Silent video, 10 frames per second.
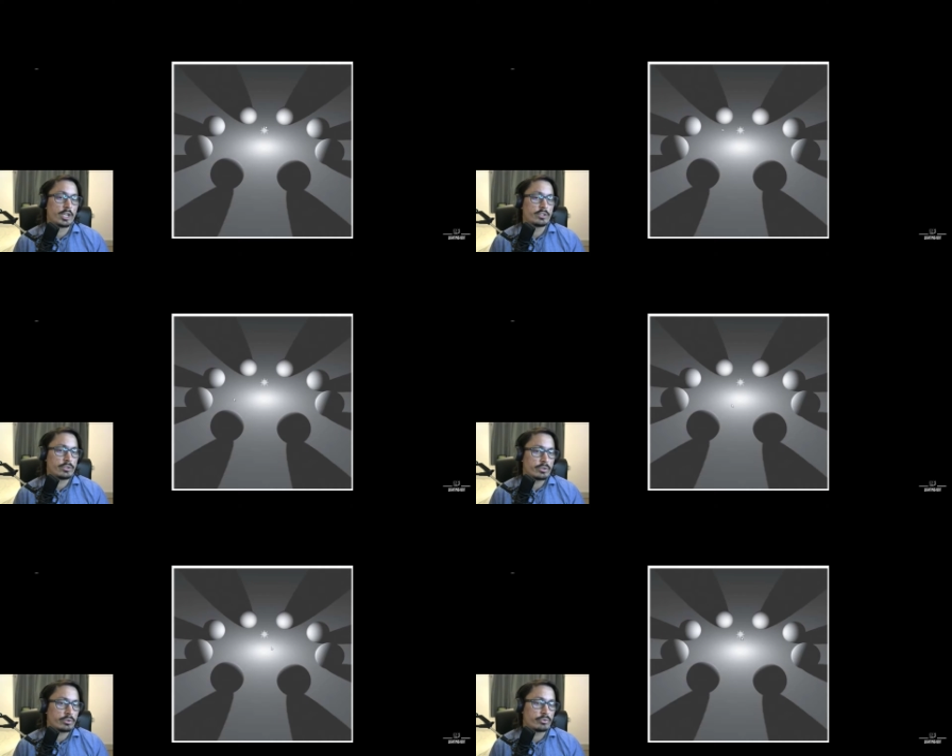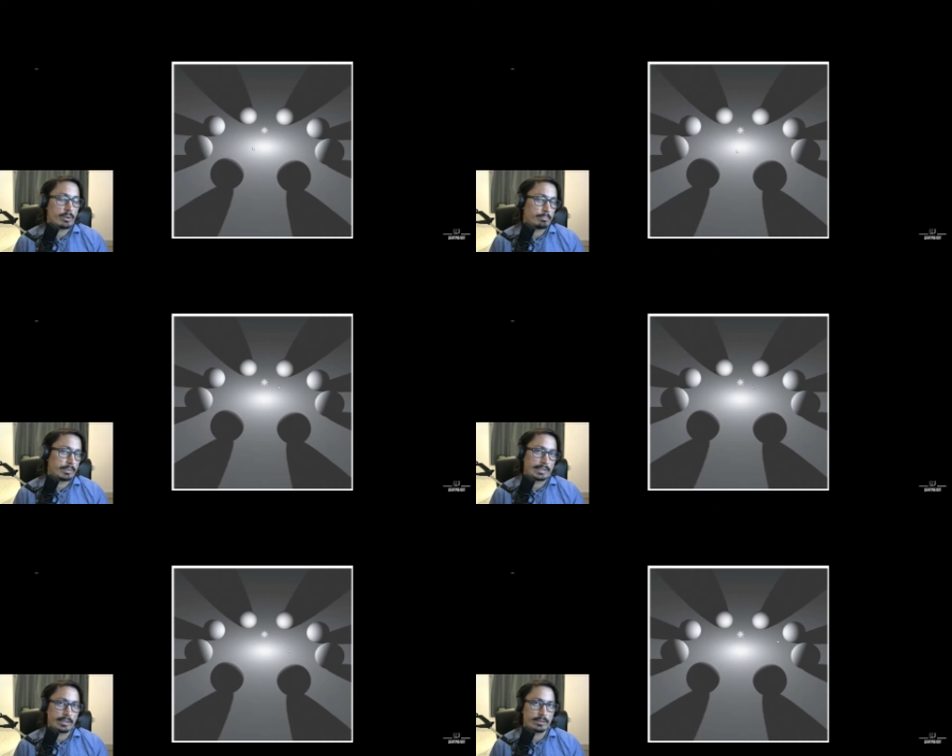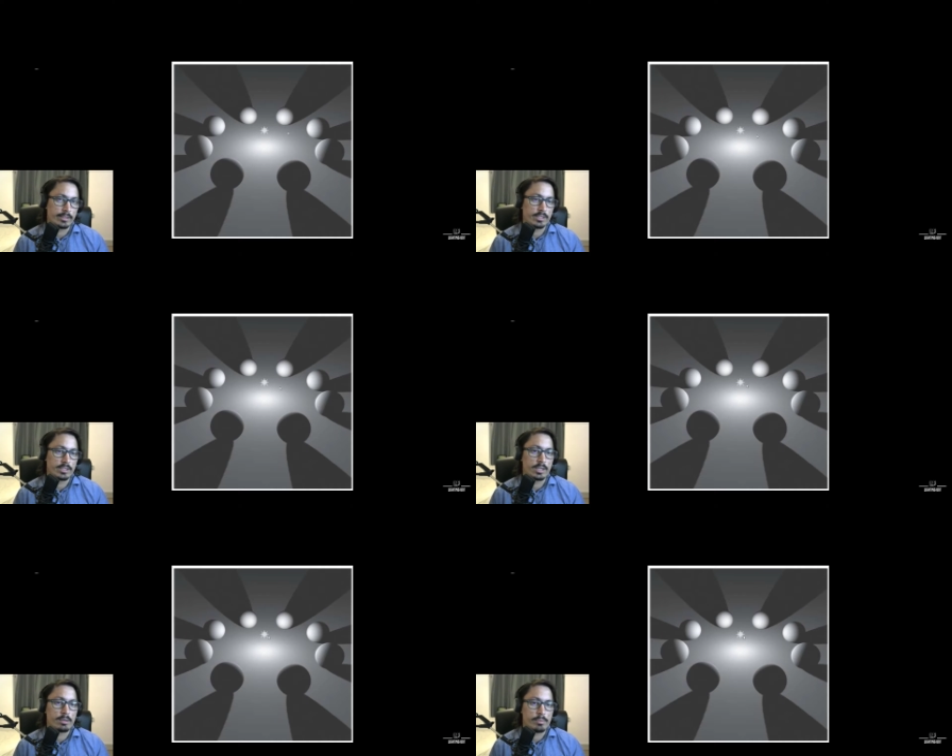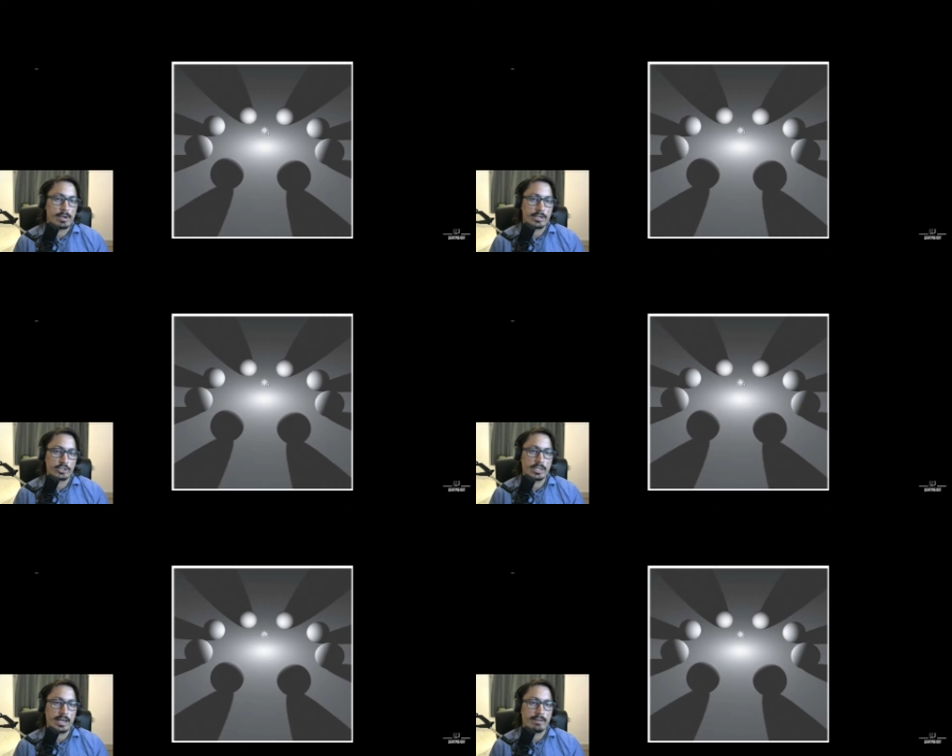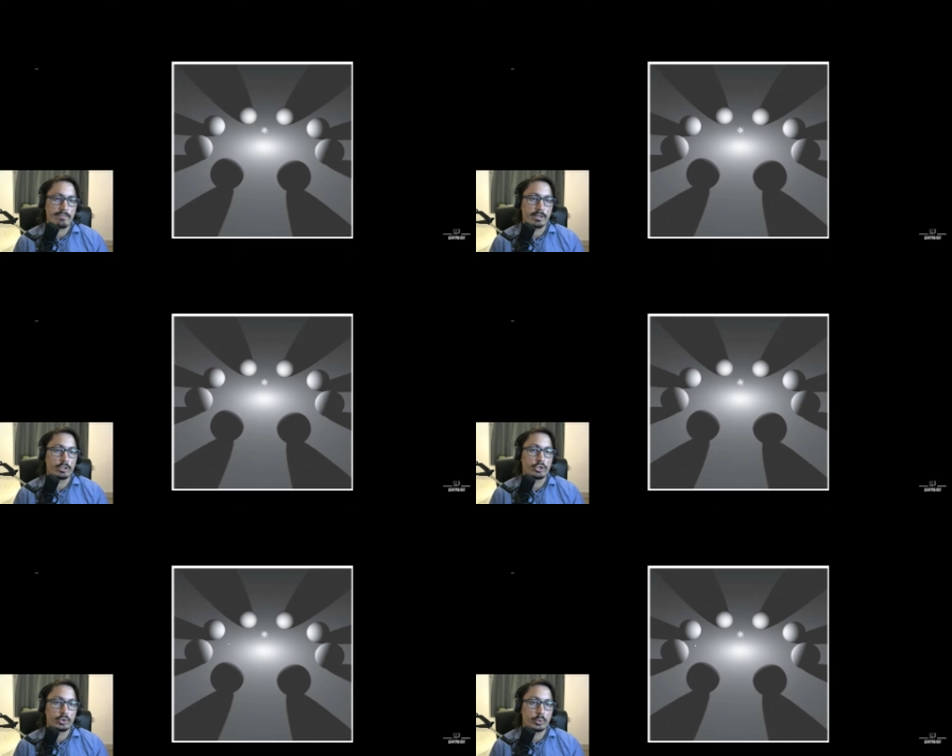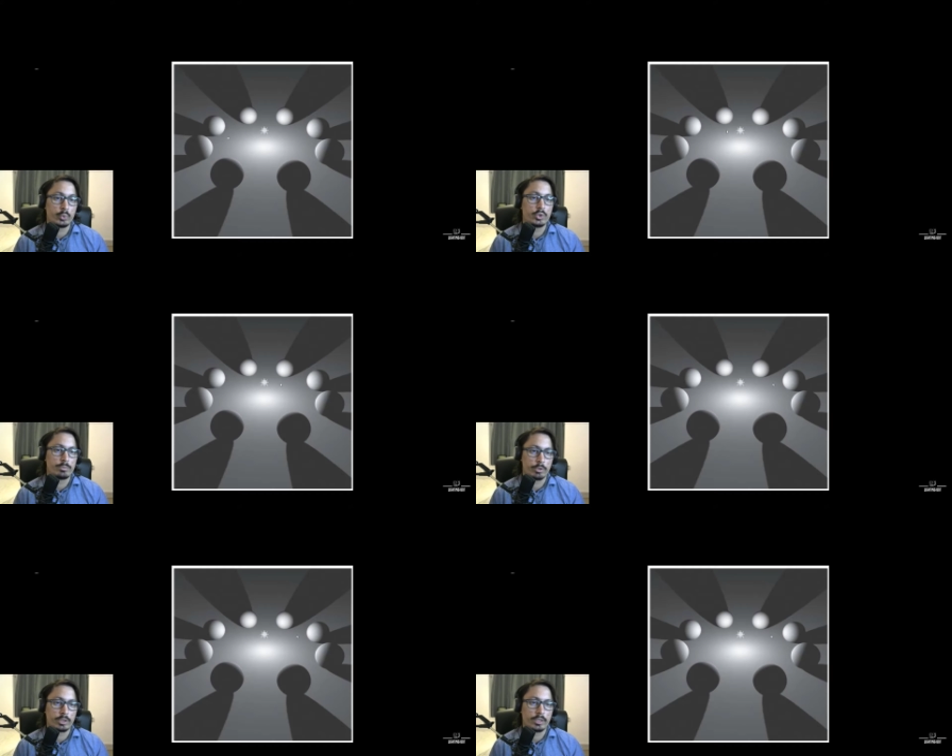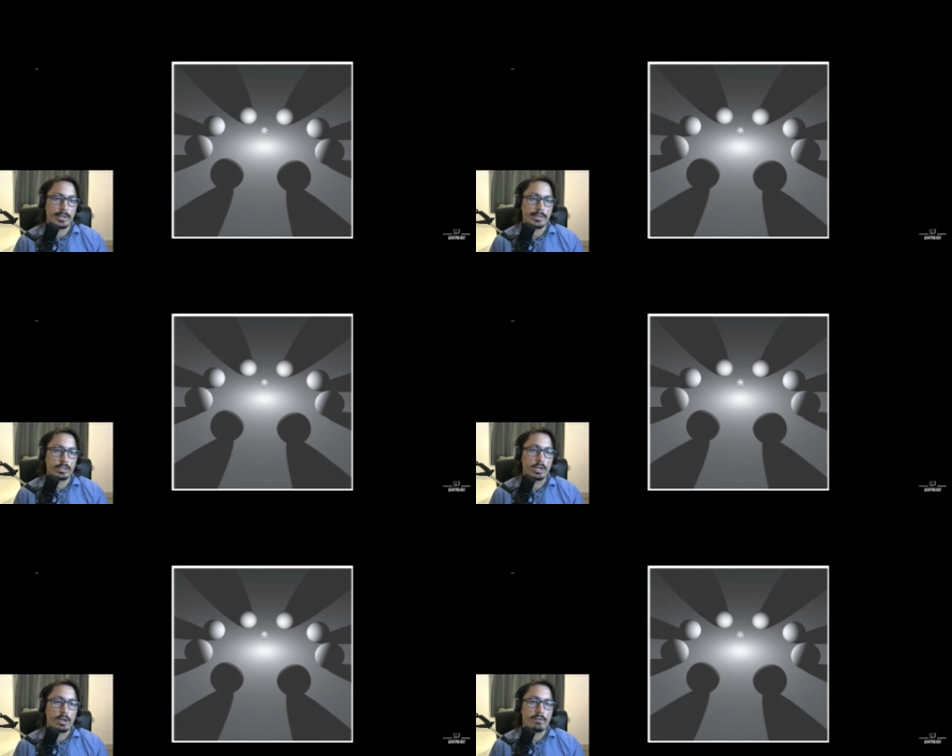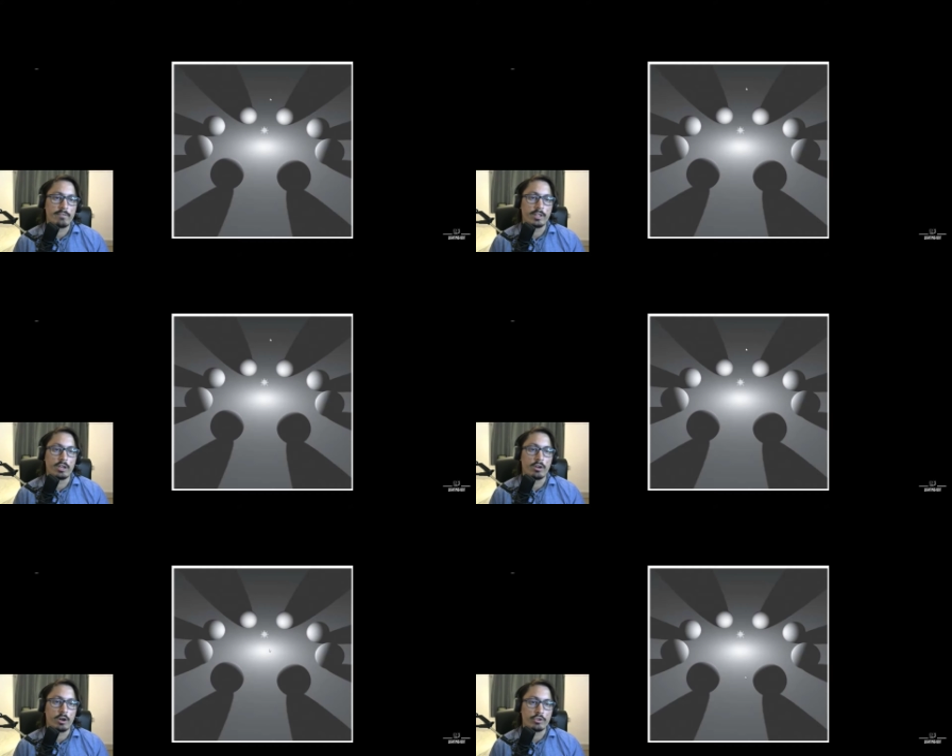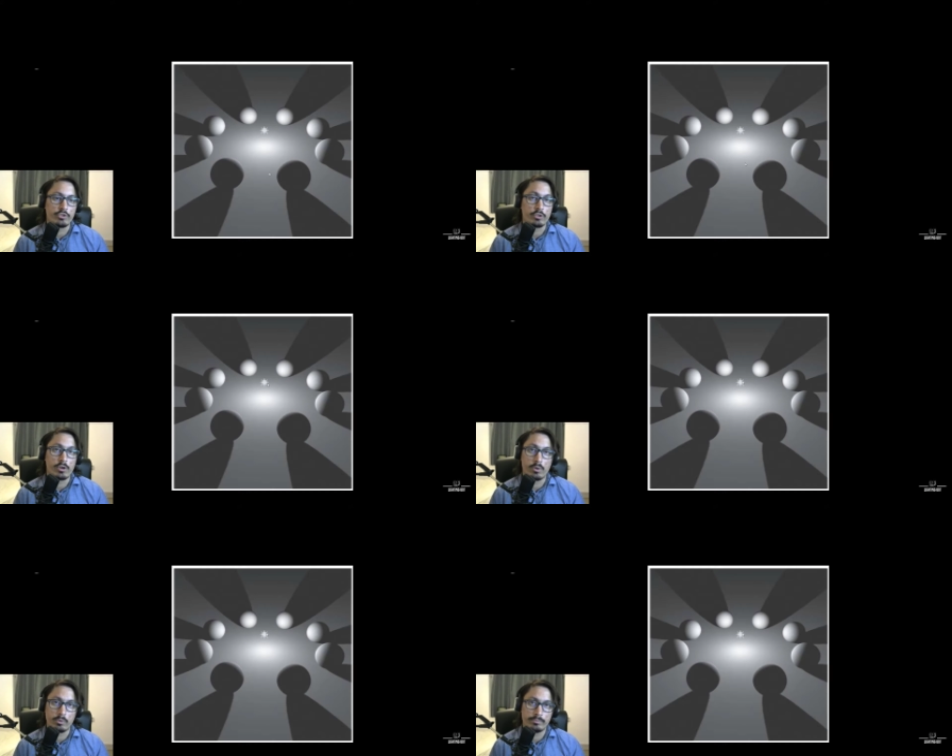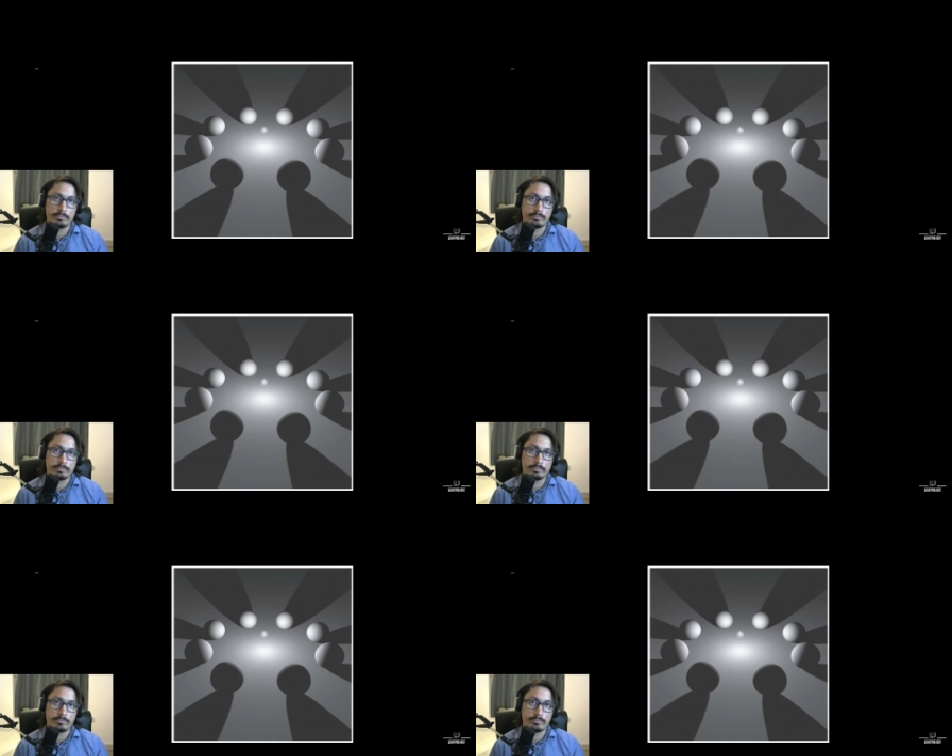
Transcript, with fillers: So you could replicate this by actually having two spotlight with a larger cone.